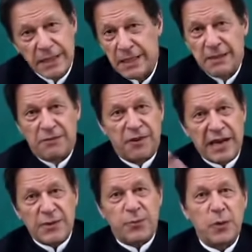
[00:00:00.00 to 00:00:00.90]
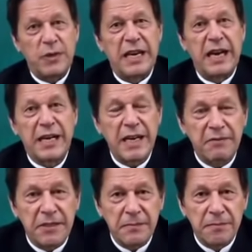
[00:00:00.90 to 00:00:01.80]
Fast forward
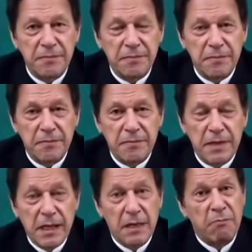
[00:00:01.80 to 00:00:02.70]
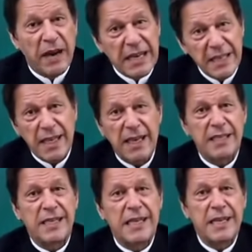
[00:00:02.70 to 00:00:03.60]
9/11, Pakistan
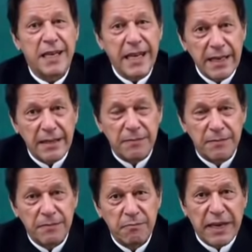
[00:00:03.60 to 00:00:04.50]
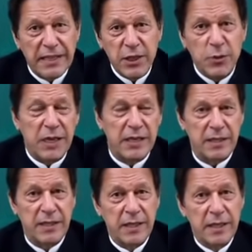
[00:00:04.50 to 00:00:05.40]
is needed again by the
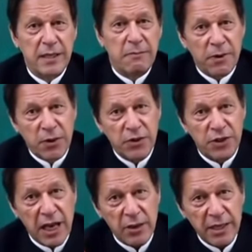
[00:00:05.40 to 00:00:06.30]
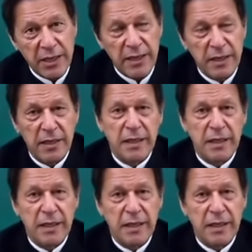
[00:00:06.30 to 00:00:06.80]
US because now their